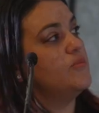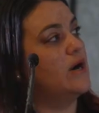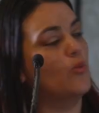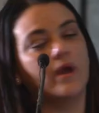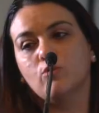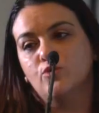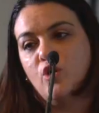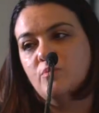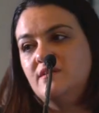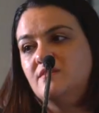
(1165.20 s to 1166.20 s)
But we will
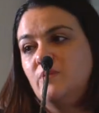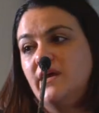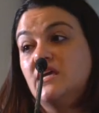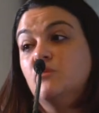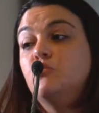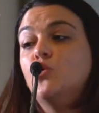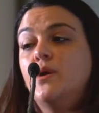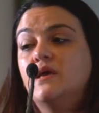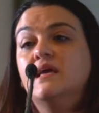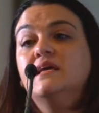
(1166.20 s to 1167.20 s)
not be displaying
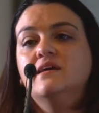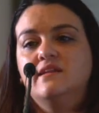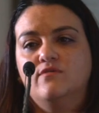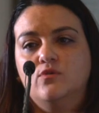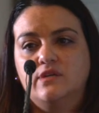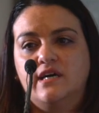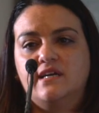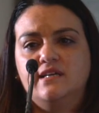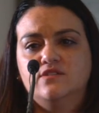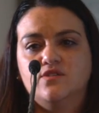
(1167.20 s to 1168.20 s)
employee level
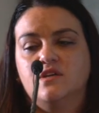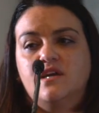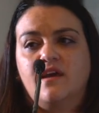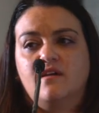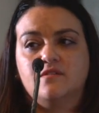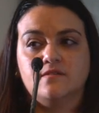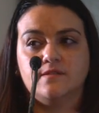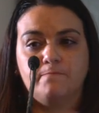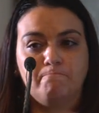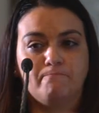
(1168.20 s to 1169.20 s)
data to the
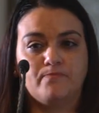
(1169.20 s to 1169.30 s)
accountants.